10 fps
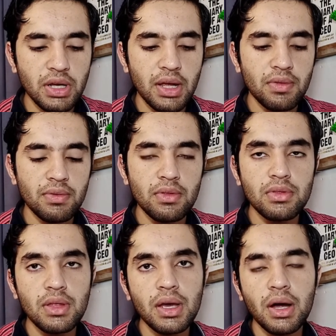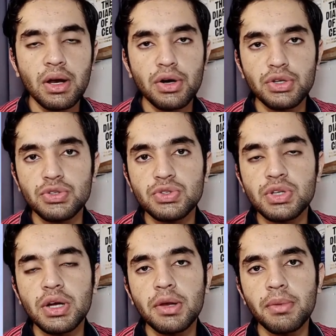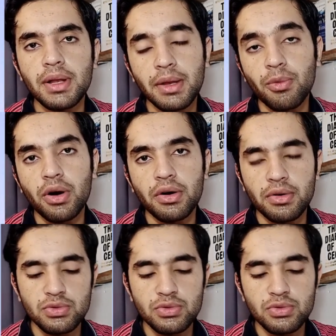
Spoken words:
and they are not dissociable in water.